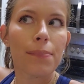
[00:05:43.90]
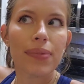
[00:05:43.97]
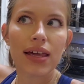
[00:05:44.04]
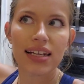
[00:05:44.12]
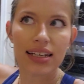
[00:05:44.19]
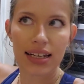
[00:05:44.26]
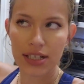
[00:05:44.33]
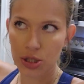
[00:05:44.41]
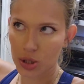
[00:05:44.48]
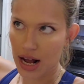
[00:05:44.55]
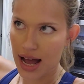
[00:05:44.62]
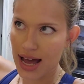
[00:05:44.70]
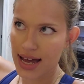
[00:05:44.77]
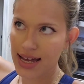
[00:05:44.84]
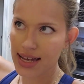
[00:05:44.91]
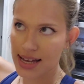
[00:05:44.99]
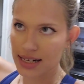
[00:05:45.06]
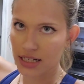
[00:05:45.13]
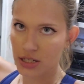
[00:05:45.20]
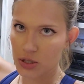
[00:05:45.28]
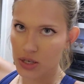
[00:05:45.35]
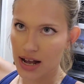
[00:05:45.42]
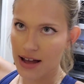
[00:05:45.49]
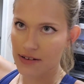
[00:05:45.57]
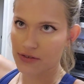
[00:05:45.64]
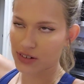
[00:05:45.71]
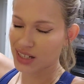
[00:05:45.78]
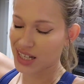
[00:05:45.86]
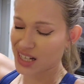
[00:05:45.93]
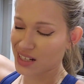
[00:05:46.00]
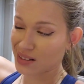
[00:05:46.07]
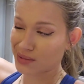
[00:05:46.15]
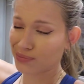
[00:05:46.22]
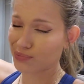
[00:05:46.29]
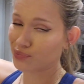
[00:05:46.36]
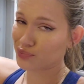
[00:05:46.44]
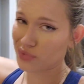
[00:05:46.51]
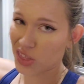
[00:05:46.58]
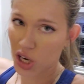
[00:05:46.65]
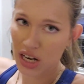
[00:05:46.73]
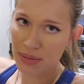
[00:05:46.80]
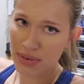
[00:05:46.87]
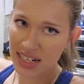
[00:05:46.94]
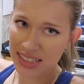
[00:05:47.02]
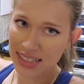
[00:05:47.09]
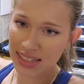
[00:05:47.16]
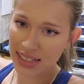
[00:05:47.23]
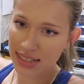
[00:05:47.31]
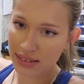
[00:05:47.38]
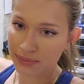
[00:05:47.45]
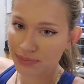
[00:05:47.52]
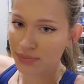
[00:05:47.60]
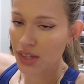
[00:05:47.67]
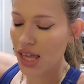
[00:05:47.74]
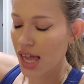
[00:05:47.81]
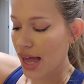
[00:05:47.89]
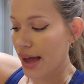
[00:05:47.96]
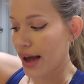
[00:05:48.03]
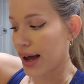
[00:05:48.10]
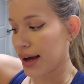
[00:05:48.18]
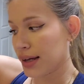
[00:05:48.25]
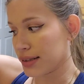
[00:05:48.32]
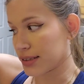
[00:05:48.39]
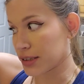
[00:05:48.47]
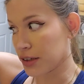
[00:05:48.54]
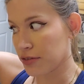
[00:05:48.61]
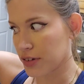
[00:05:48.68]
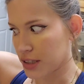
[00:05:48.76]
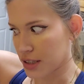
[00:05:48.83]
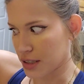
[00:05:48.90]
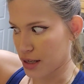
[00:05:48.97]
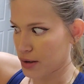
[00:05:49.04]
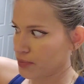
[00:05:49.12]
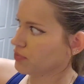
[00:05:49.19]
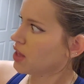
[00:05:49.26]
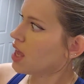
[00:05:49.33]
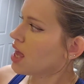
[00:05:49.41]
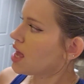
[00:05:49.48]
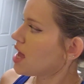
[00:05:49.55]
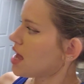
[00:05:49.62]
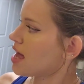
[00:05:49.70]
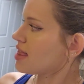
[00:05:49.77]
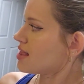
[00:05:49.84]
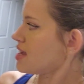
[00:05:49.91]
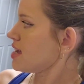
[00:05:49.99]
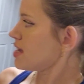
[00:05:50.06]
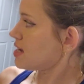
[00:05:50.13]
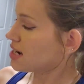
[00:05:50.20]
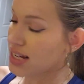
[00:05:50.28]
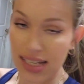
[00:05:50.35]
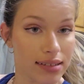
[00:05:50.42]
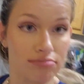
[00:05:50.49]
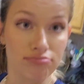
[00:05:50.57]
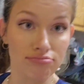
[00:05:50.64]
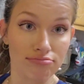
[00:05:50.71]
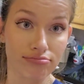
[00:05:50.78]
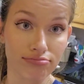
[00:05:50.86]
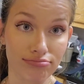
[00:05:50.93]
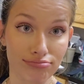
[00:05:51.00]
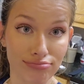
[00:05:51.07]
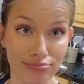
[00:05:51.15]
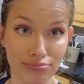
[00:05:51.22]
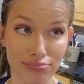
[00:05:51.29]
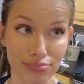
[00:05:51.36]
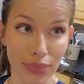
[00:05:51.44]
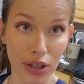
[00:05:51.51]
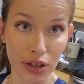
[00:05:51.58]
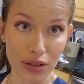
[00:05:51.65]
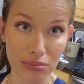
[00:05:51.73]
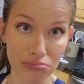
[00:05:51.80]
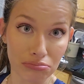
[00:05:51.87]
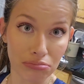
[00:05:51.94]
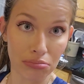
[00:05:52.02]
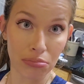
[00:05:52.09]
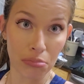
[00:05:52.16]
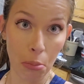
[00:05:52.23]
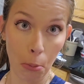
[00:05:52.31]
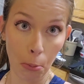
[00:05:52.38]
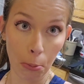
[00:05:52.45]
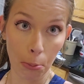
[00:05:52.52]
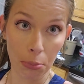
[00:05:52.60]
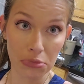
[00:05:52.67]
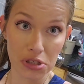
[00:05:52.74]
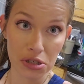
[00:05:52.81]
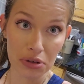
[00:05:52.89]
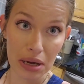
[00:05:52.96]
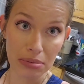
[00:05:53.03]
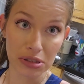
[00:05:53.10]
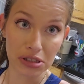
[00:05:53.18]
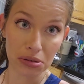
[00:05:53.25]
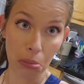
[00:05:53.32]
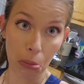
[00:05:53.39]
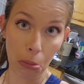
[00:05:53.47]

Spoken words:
They need to dry, hang to dry for like 30 minutes, I think. I don't know, I'll figure it out. And then I'm gonna cook them. See what happens.